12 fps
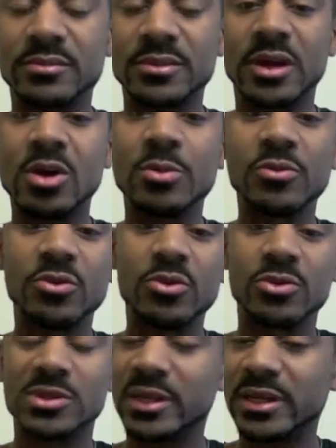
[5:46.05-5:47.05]
Kobe 4
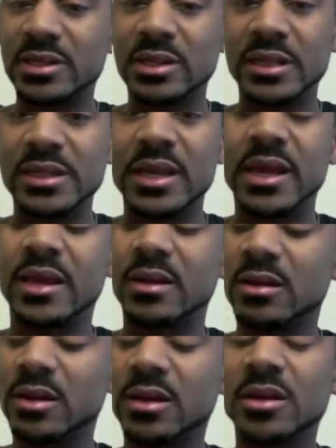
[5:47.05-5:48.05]
was actually dead
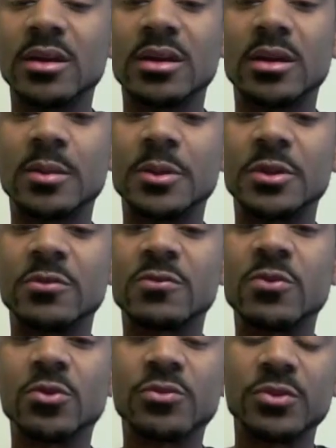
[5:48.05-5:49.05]
in the
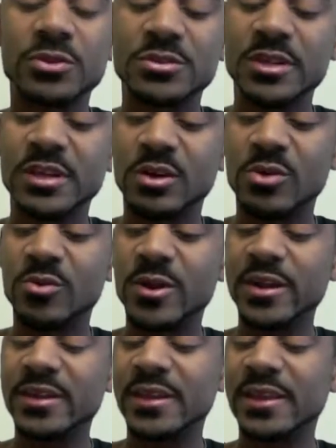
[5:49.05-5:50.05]
forefoot. So they
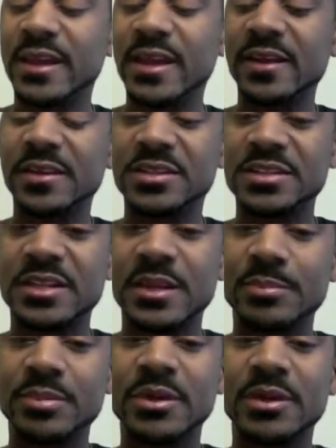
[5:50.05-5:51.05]
corrected that and
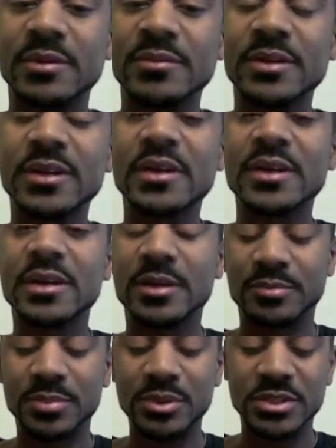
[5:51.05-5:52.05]
stepped it up
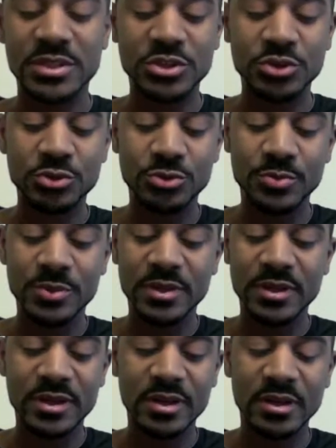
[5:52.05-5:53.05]
and put zoom
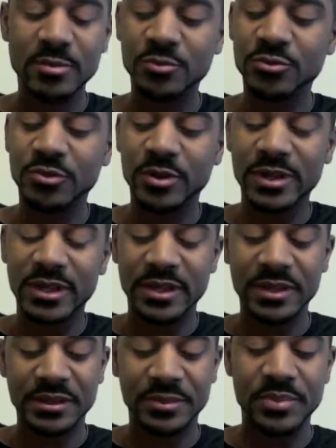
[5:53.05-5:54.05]
front and
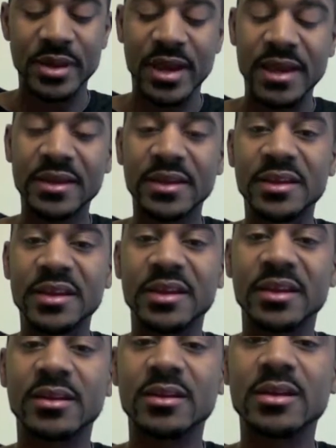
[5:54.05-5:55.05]
in the back,
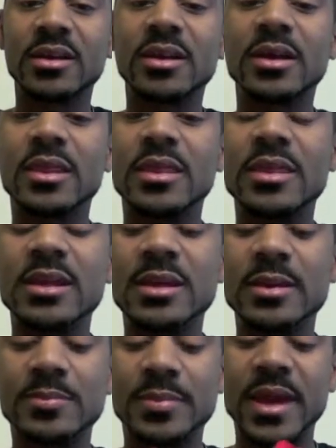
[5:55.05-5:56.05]
and
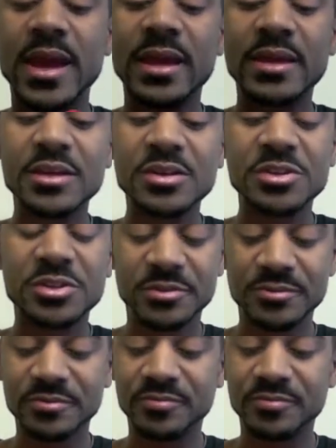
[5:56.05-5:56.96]
the package